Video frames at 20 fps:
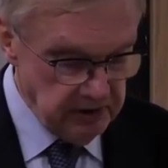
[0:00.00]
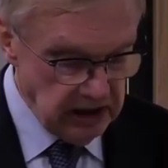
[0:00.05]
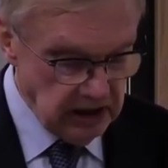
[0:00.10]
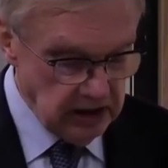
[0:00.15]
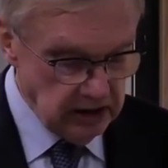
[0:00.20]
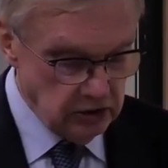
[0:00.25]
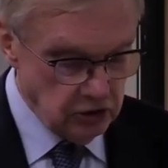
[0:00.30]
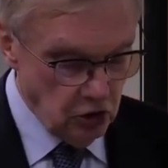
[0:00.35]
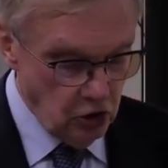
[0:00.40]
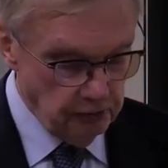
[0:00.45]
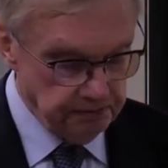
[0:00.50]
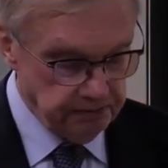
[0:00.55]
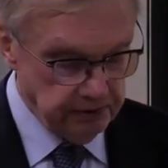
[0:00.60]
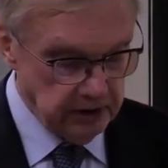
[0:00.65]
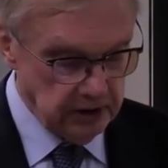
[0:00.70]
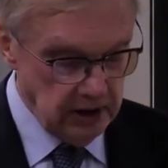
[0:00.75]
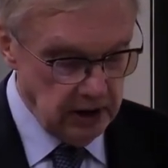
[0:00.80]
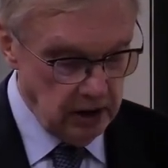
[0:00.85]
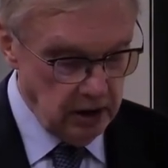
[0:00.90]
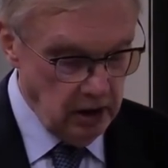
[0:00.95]
been
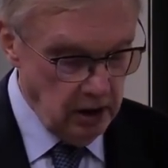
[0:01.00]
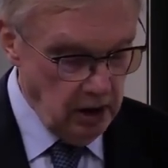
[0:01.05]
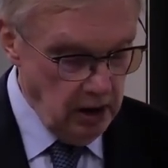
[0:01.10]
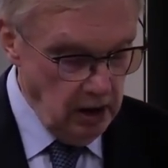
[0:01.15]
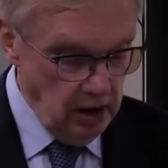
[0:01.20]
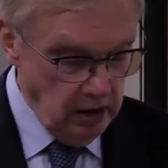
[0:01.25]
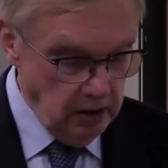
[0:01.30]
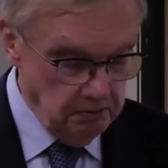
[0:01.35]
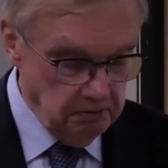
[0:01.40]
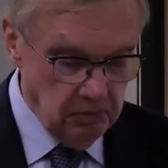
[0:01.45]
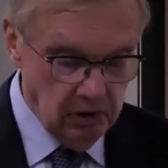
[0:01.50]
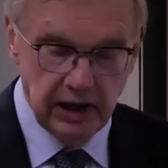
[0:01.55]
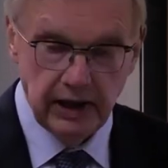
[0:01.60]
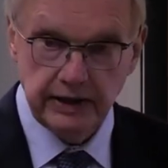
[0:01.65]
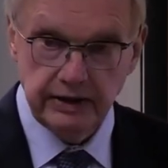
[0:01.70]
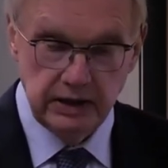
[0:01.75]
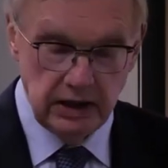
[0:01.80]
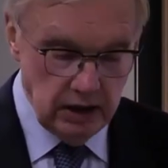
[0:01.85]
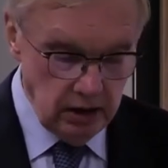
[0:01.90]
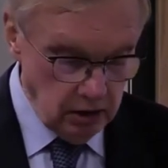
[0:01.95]
interpreted by
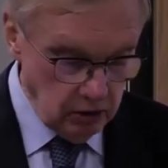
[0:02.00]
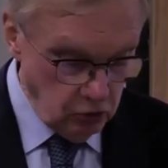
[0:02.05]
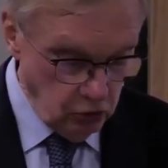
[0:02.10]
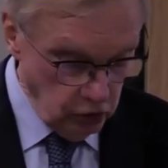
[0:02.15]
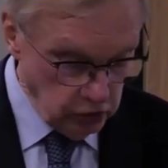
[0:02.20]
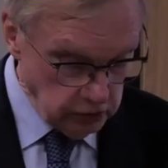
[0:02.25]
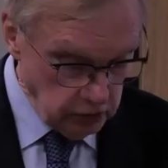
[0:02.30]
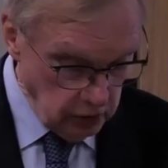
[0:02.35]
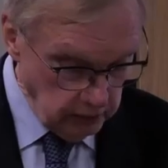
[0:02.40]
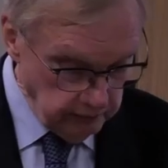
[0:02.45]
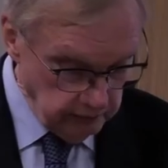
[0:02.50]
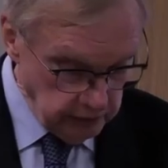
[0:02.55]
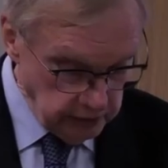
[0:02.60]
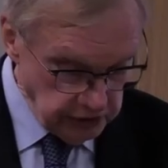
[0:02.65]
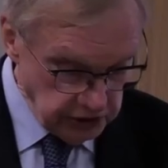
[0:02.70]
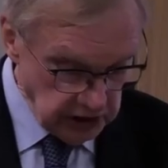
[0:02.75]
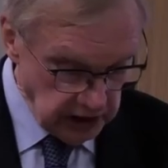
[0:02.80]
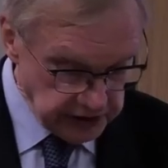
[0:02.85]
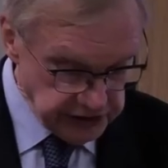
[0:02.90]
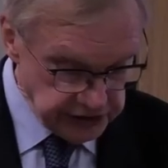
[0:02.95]
the Court of
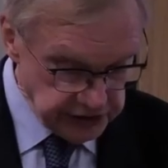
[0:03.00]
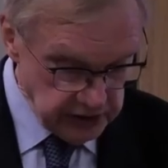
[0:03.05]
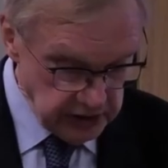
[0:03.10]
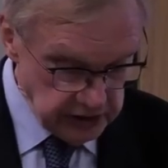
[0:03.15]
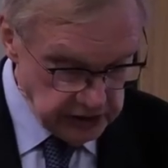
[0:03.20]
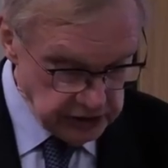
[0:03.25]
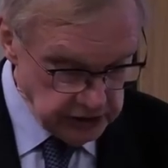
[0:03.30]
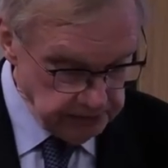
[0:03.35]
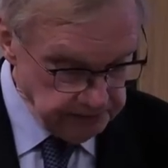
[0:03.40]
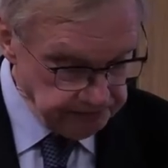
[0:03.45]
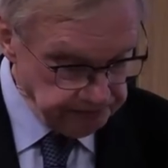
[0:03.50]
Justice.